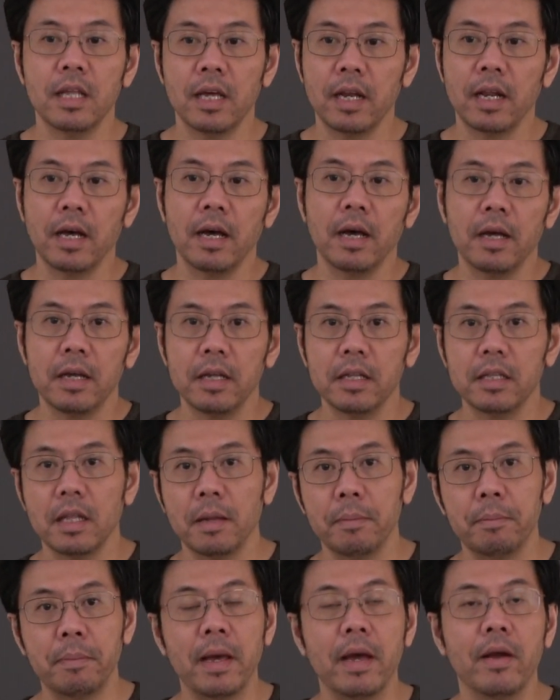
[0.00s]
that uh,
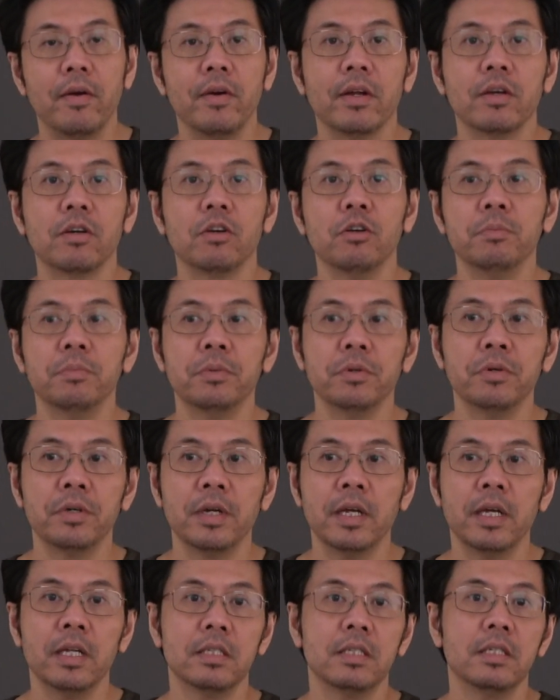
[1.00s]
the pairing
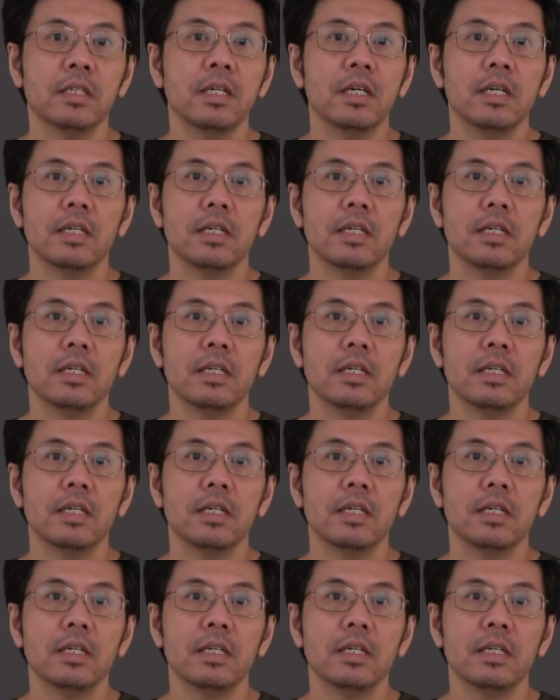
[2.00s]
components